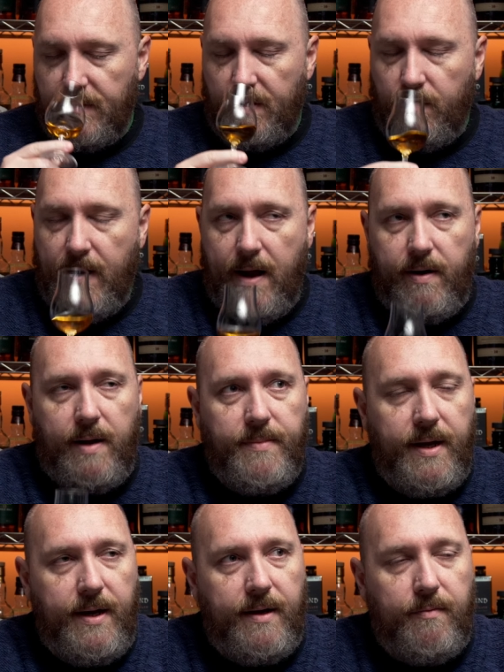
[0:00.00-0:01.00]
wow, I'm
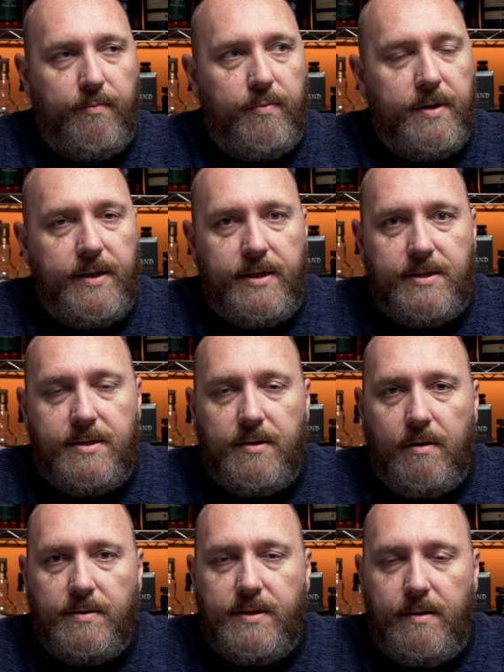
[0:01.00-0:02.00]
getting a really
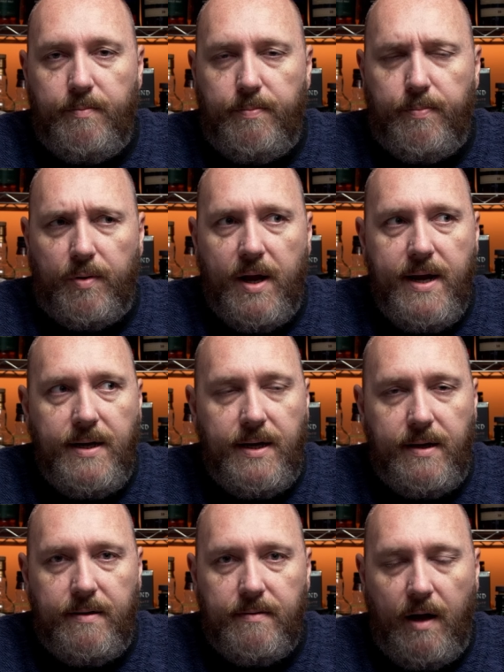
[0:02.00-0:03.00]
salty,
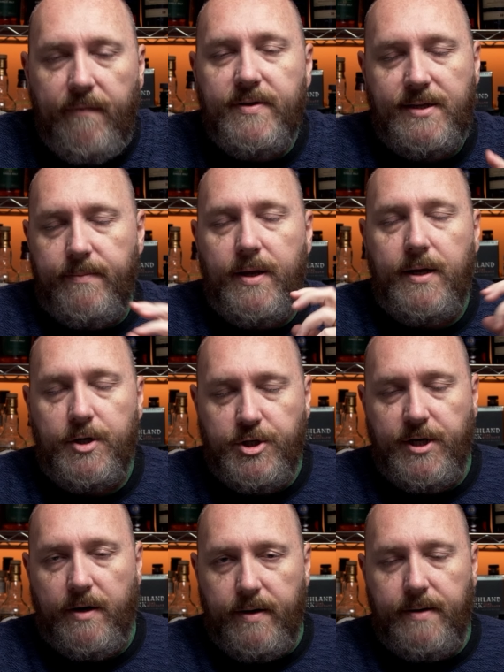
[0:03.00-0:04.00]
briny. Obviously, I'm getting a
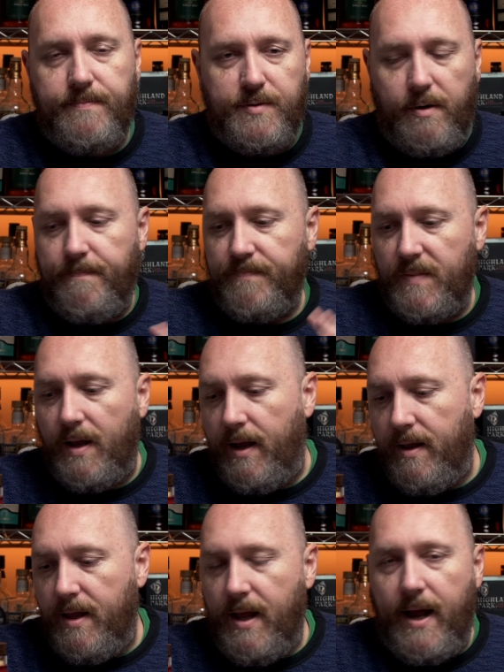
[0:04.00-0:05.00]
sherry, so
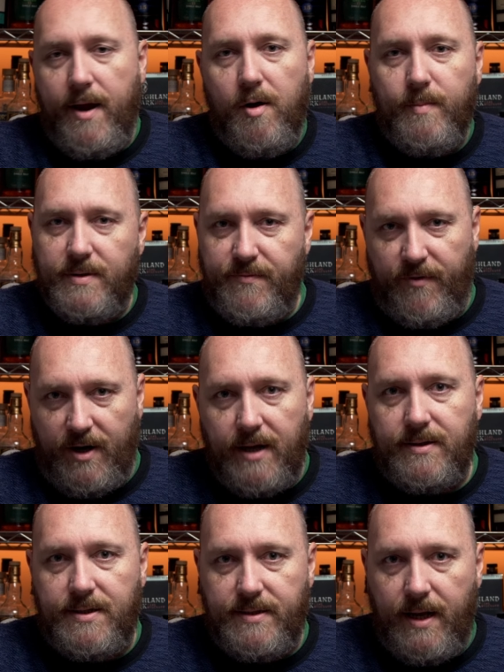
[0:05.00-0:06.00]
I almost forgot
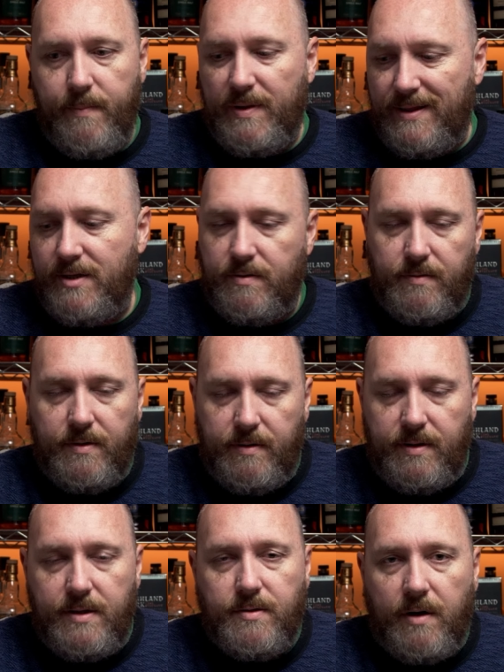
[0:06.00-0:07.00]
to say, but these
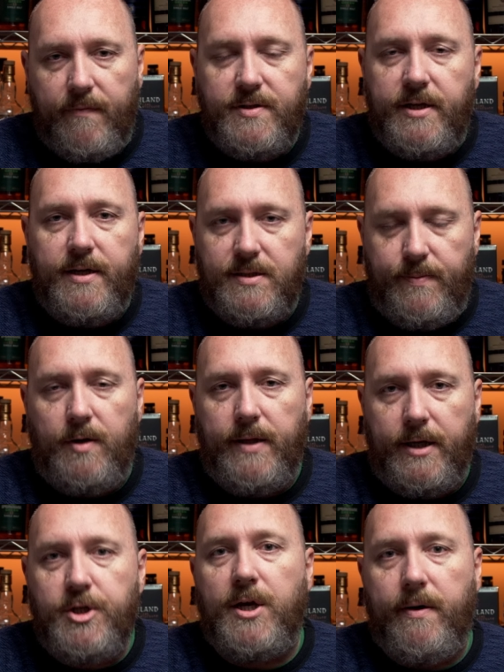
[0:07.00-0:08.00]
are obviously going to smell
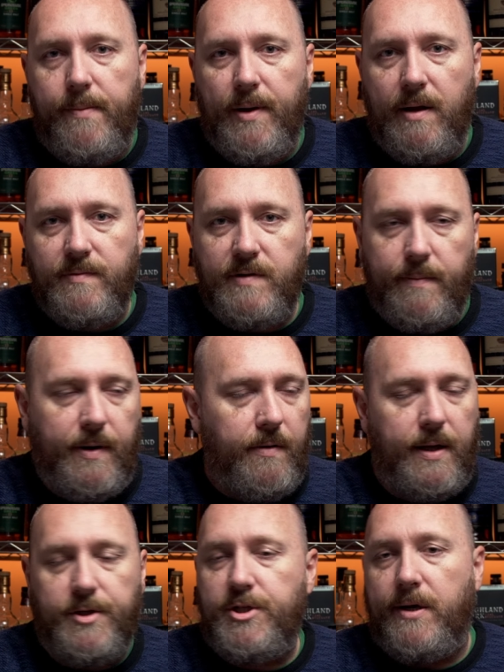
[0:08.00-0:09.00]
like sherry bombs. Anybody who
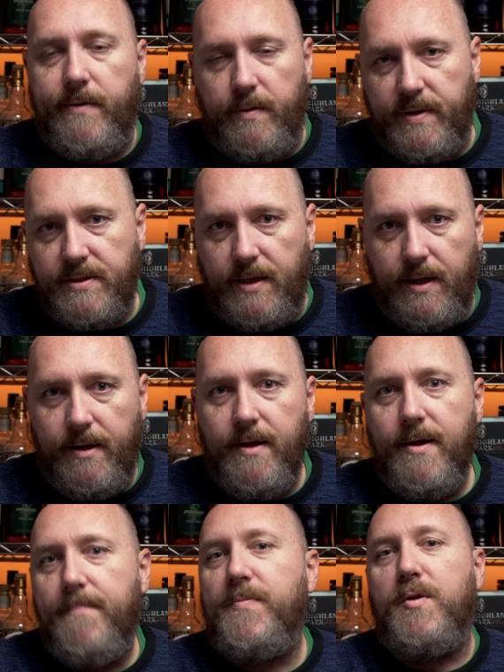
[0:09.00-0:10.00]
likes sherried whiskey,
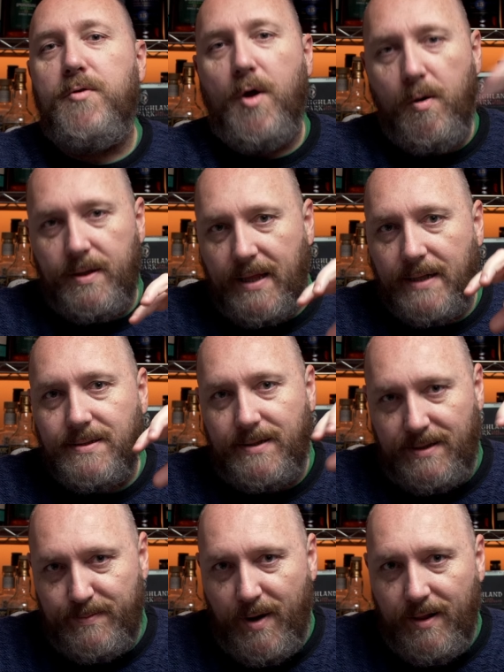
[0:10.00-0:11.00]
you know what that's going to
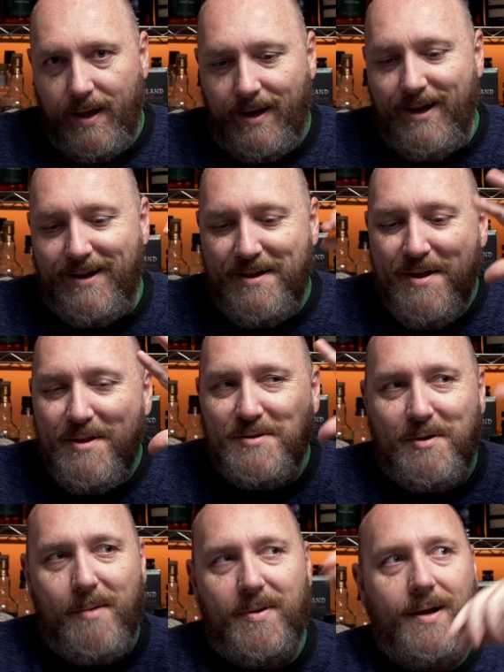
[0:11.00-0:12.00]
smell like. So
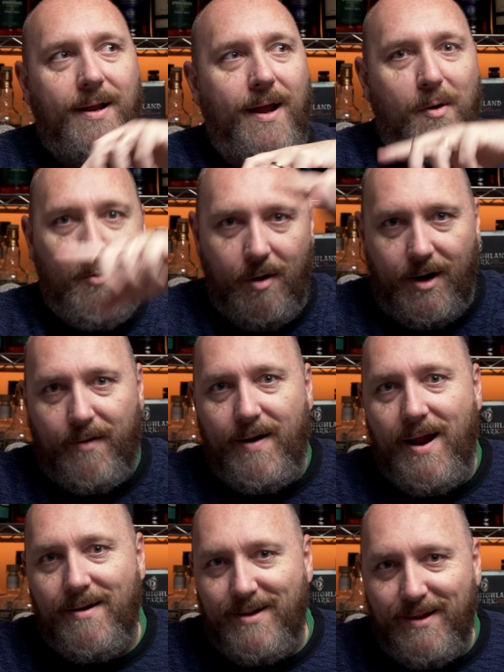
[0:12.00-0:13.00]
I'm going to kind of work
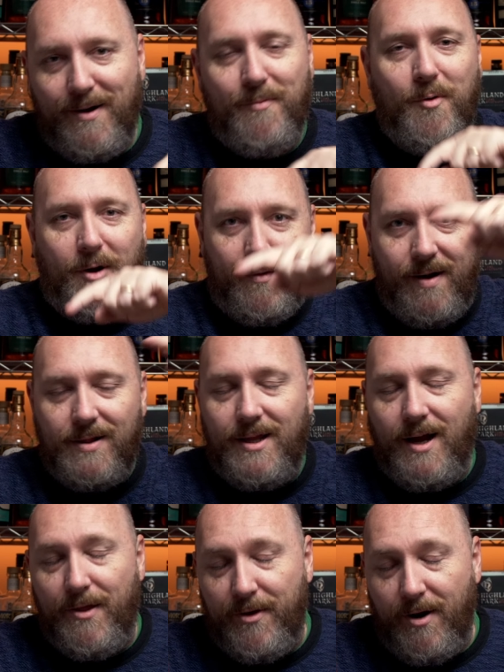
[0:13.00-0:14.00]
around the
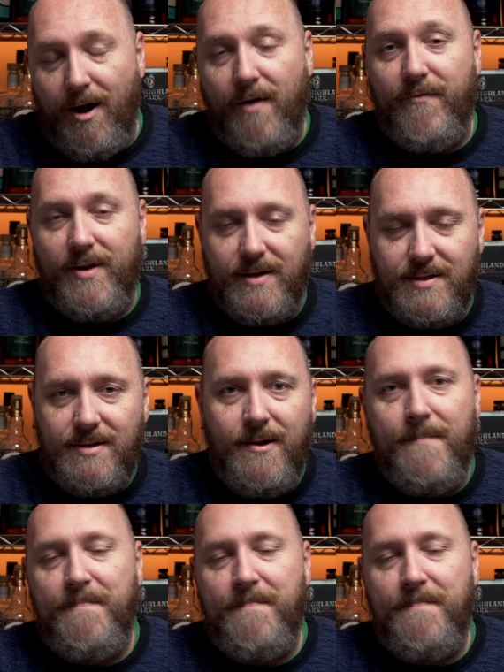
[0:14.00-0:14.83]
other obvious,